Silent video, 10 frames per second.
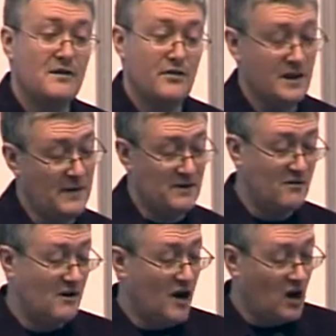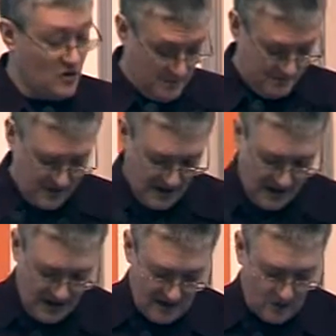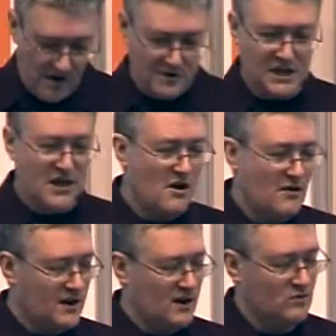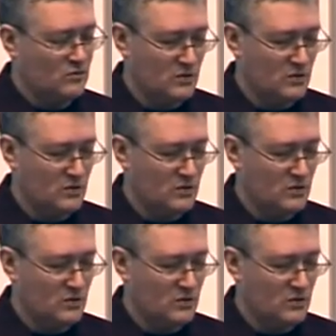Think about your own home. And whereas a year ago,